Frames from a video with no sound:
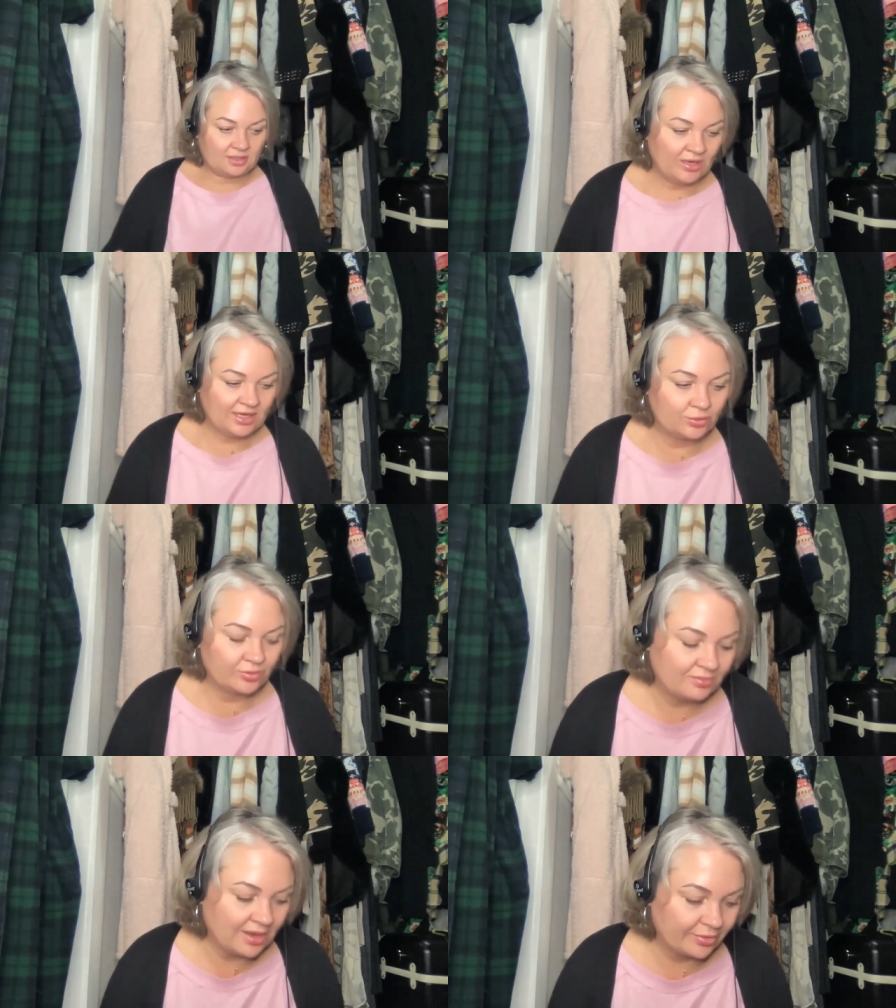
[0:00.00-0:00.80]
we need to
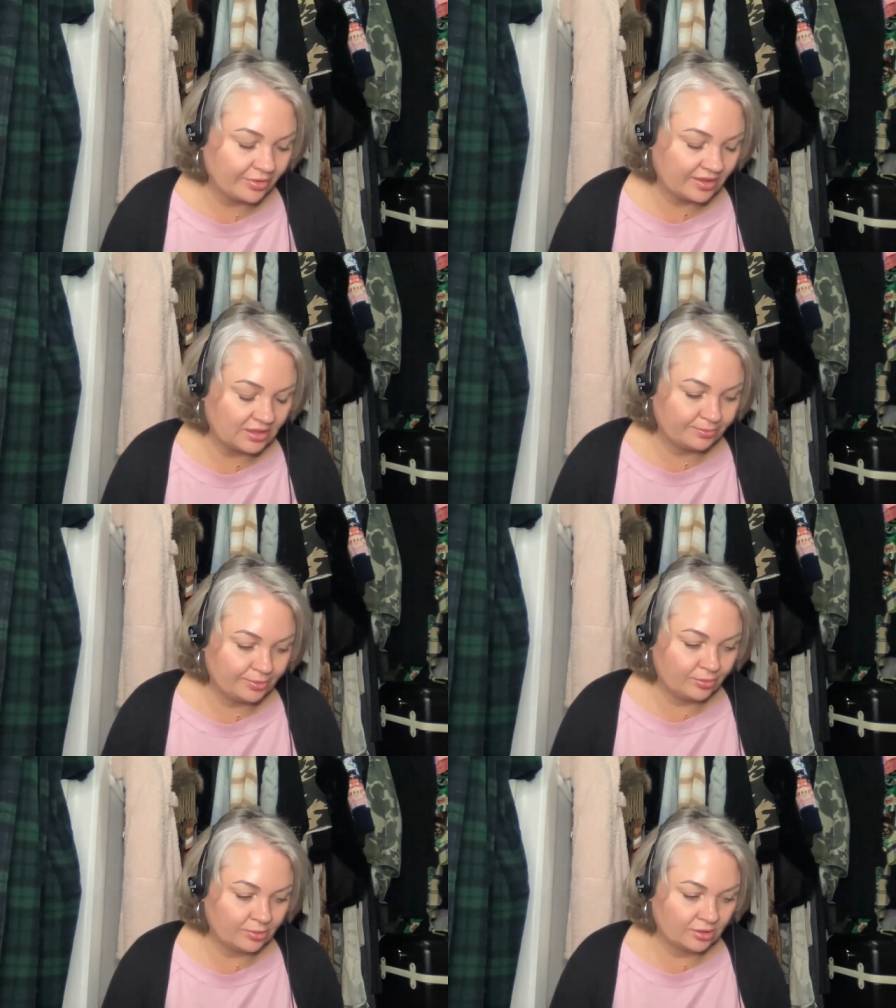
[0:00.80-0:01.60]
remember that the
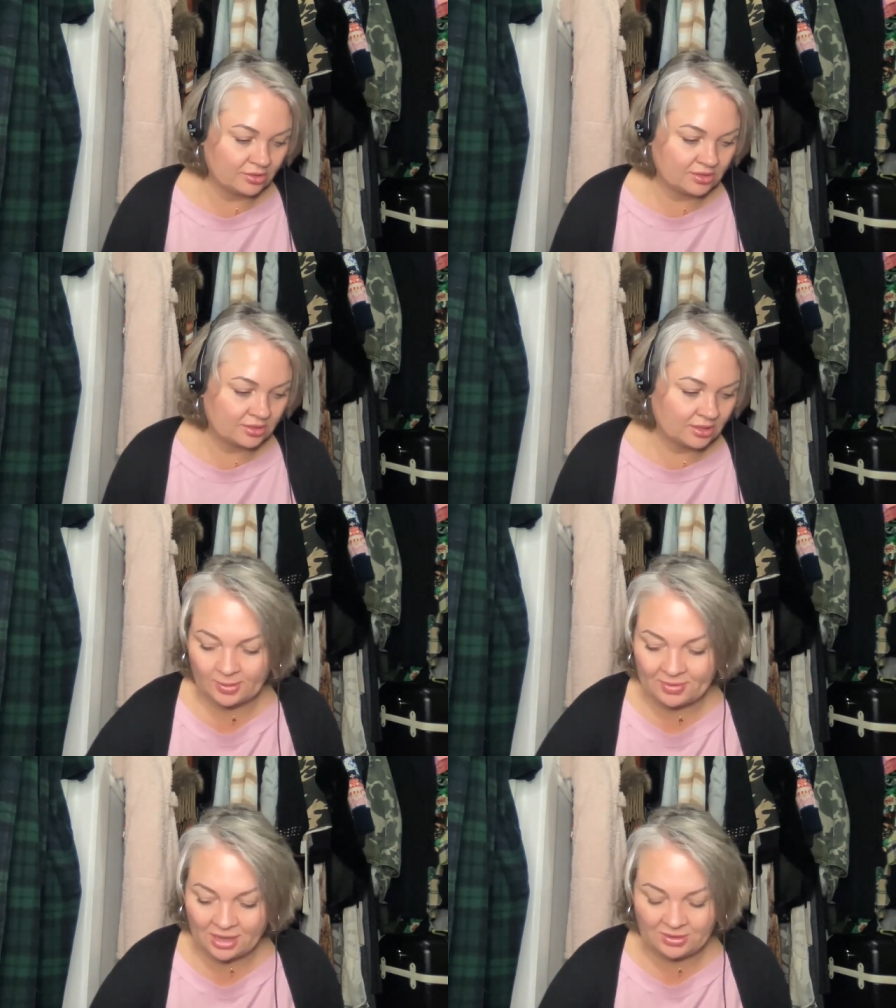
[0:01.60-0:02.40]
boomers,
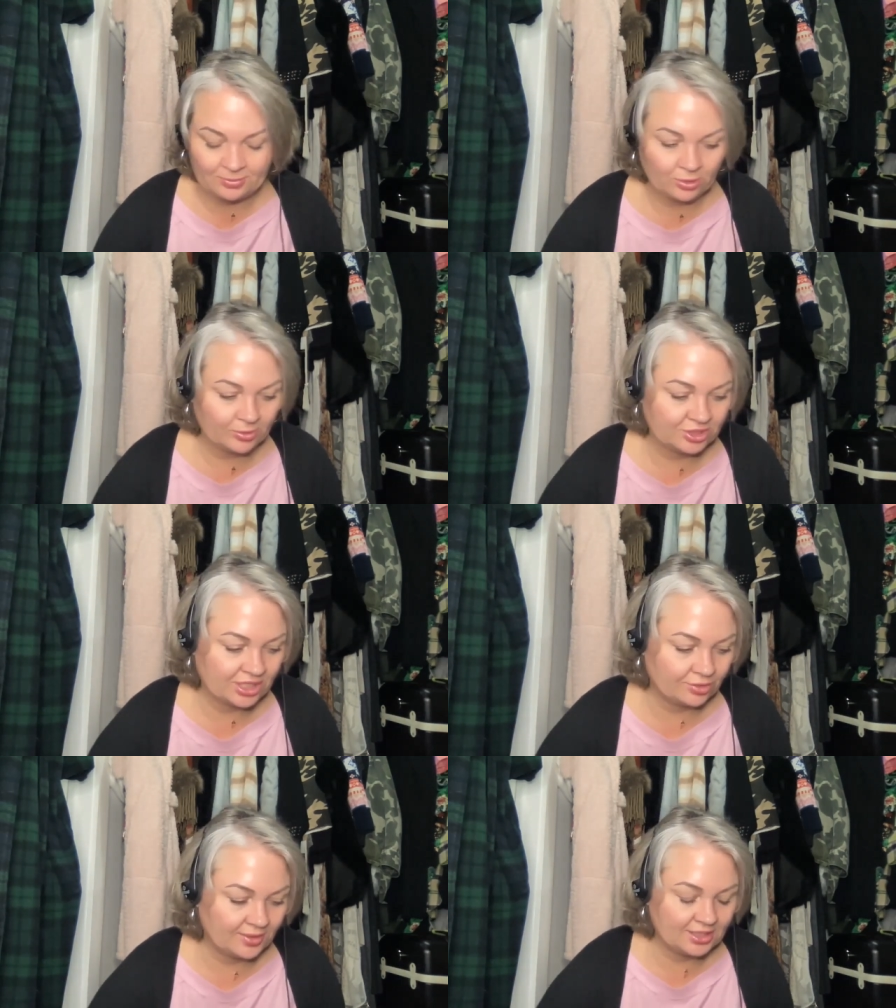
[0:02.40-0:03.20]
the baby boomer
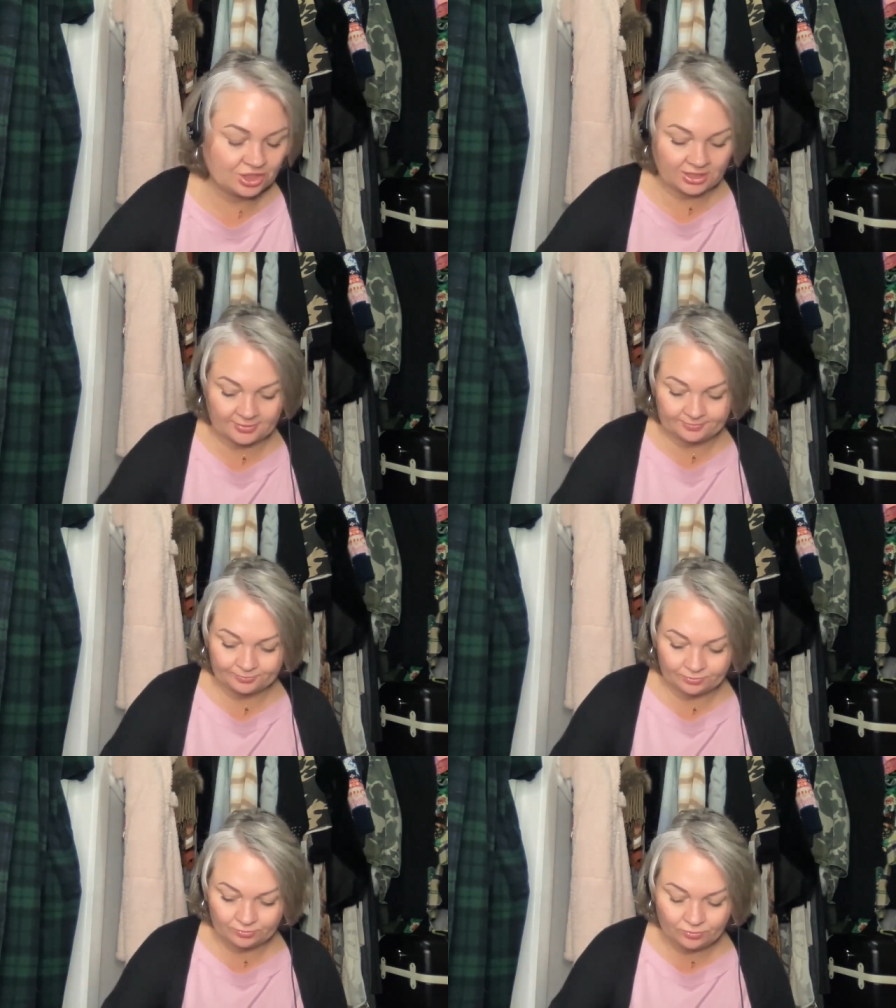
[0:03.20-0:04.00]
generation,
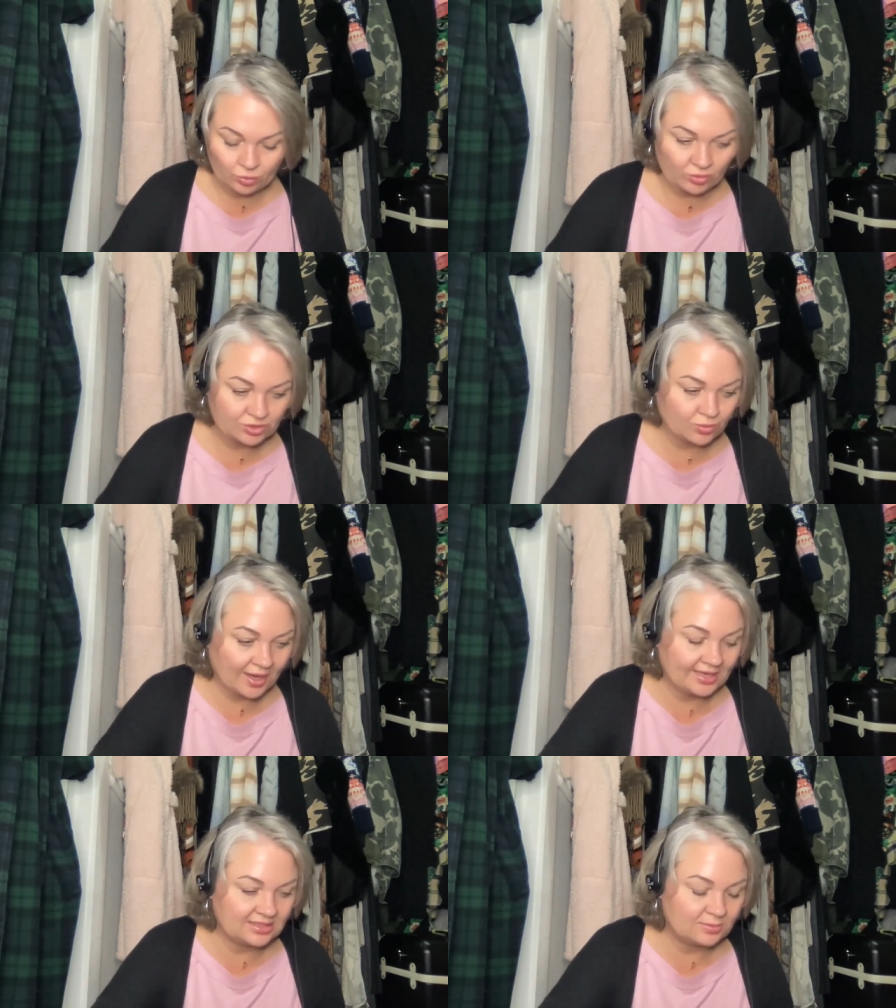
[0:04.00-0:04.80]
was
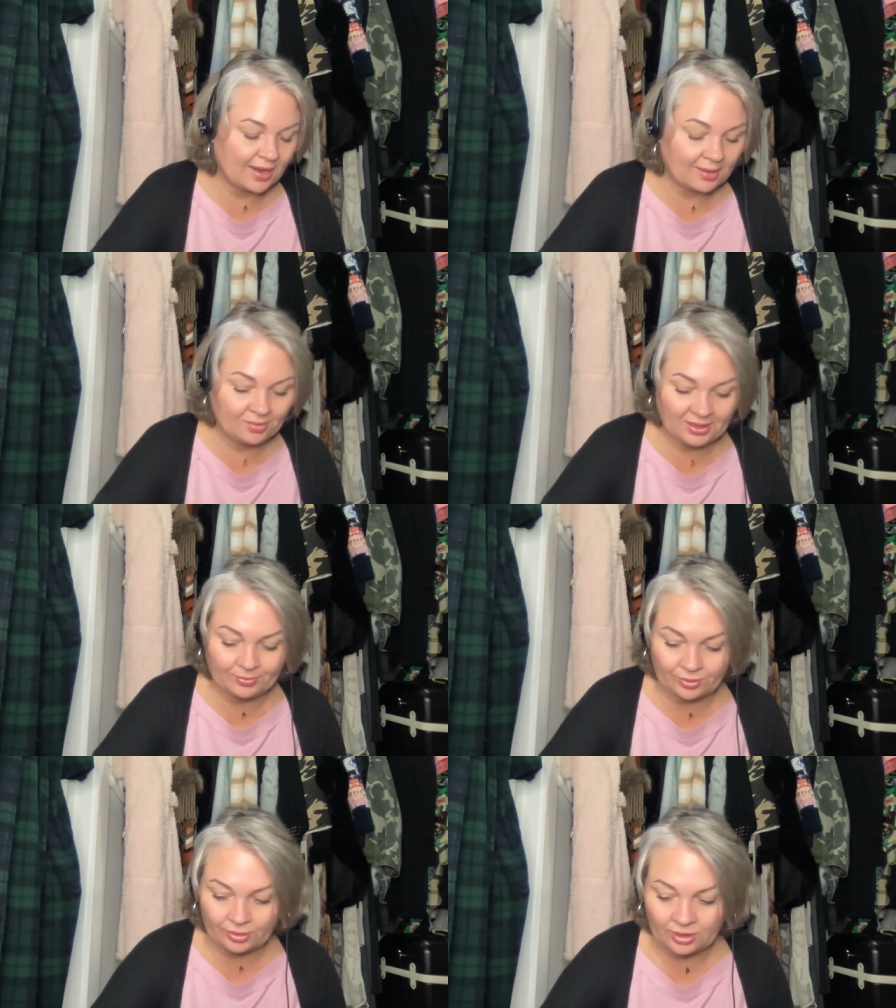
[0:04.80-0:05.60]
raised by
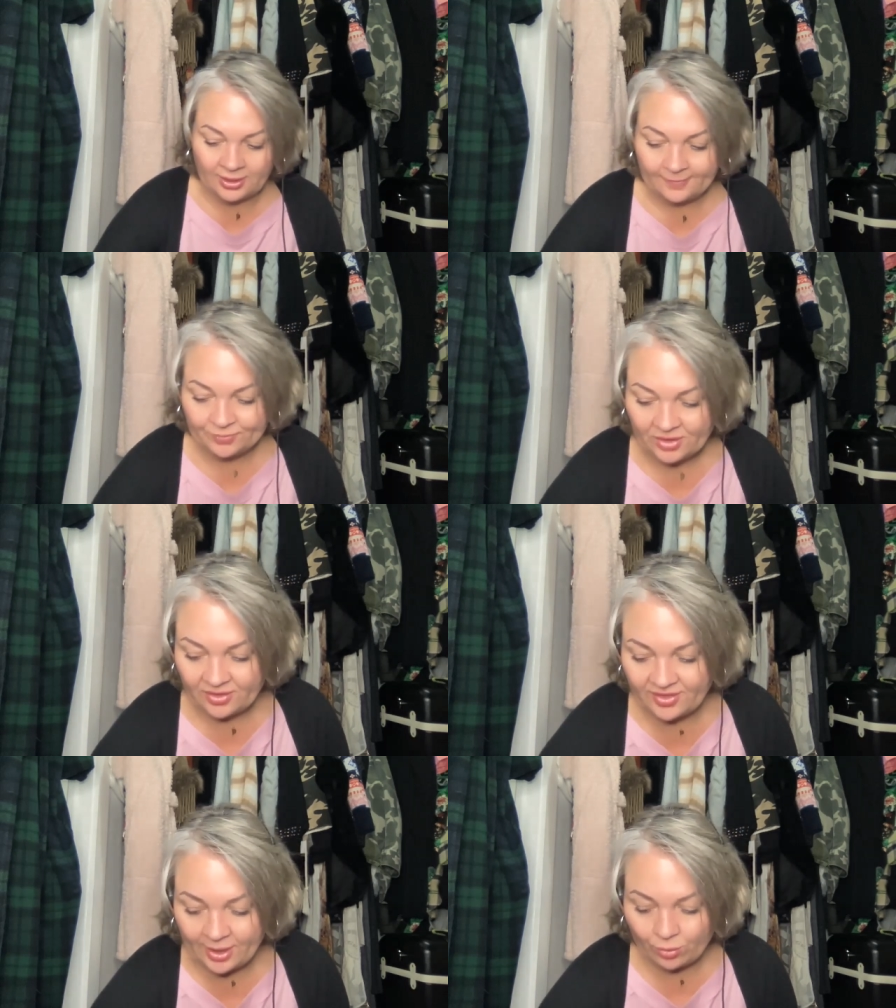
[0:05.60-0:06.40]
people
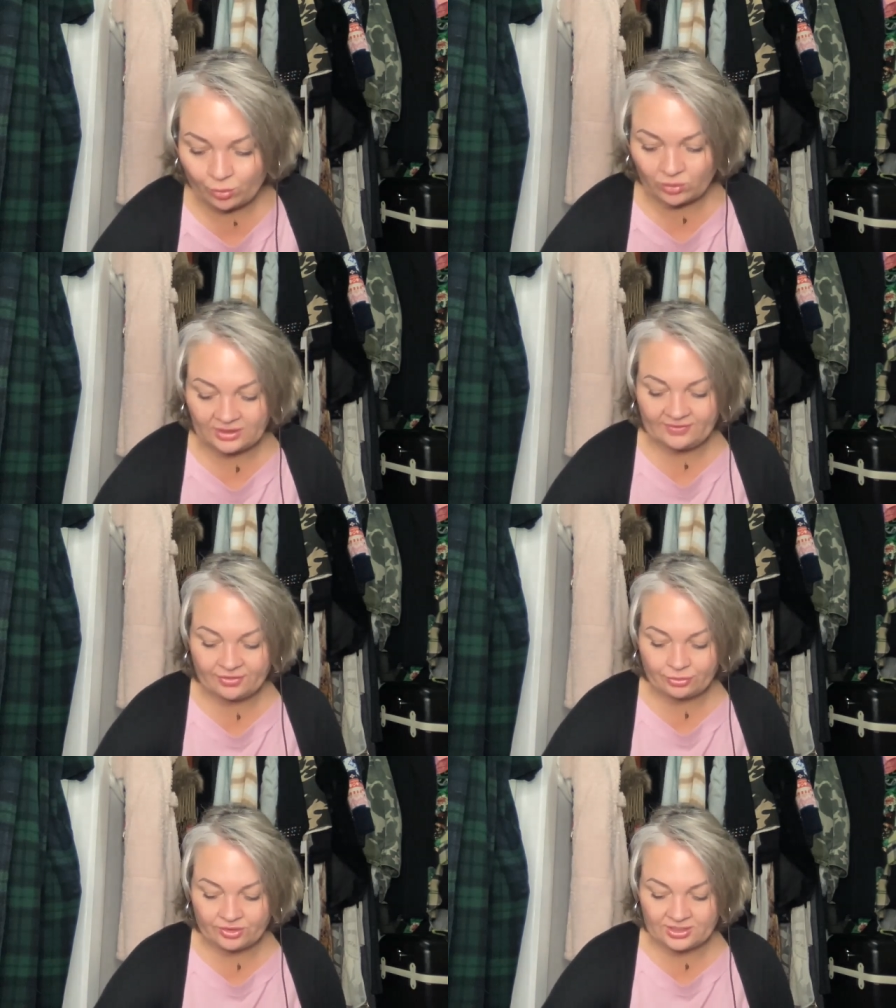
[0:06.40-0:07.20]
that lived
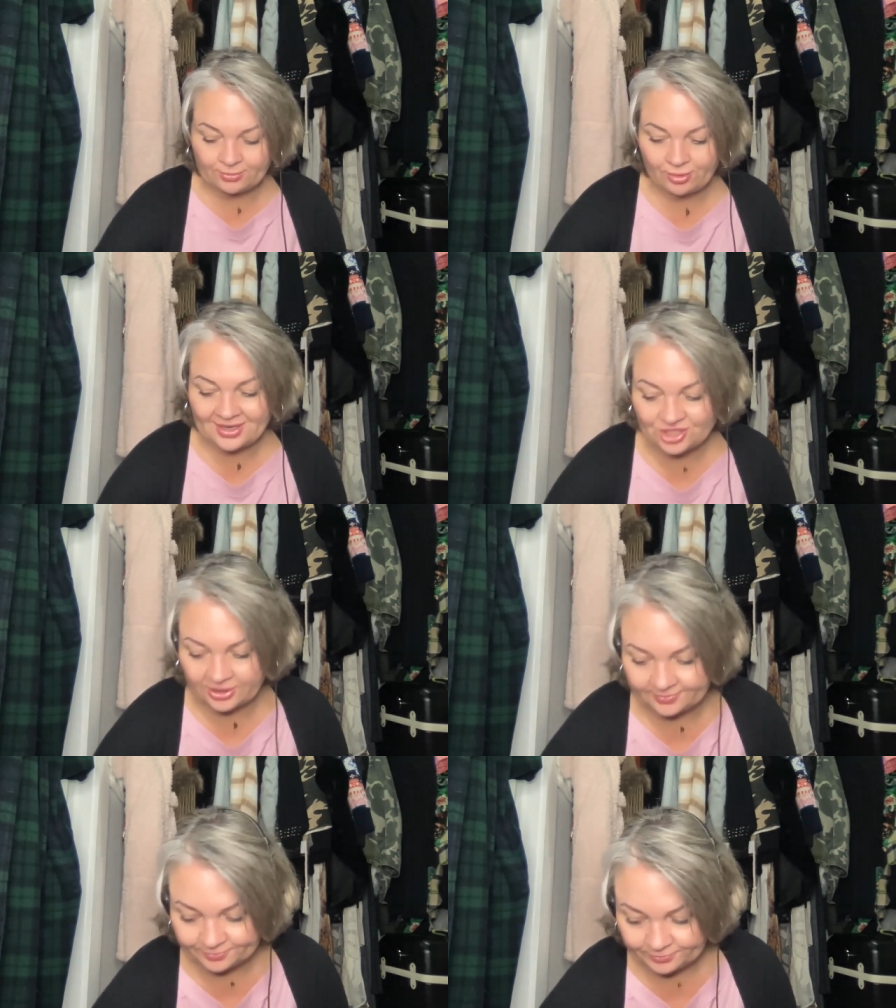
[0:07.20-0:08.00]
through the
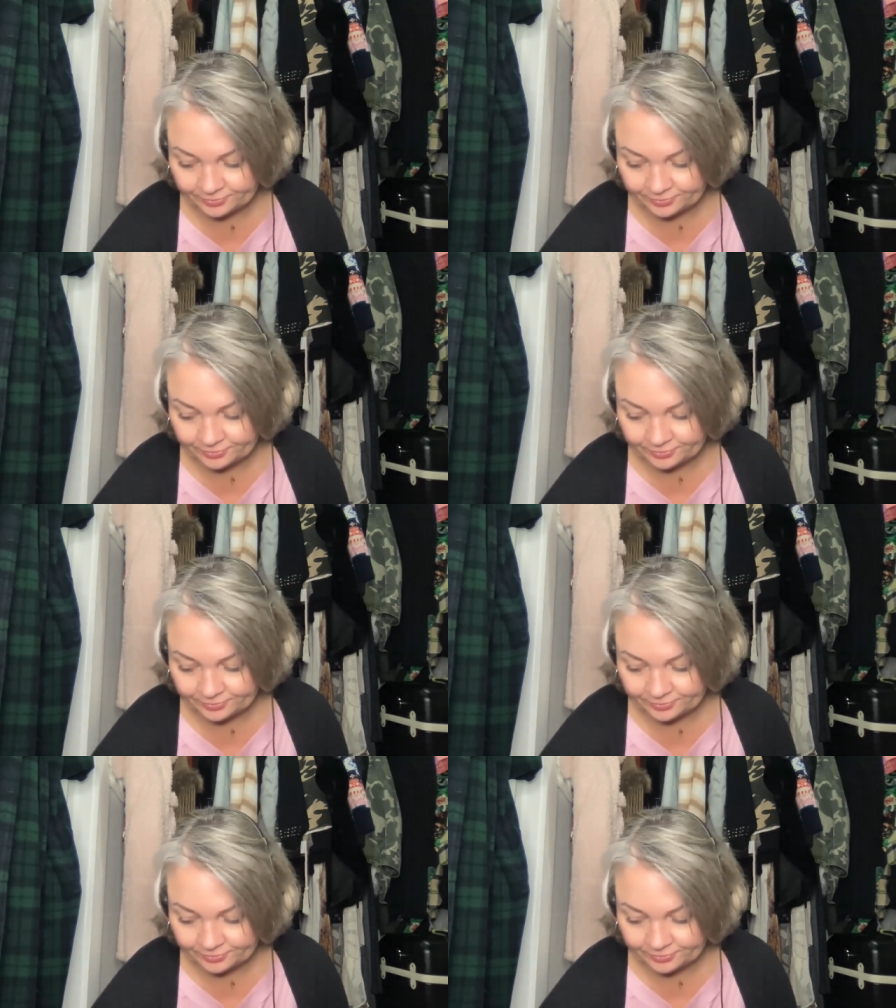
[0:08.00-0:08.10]
depression.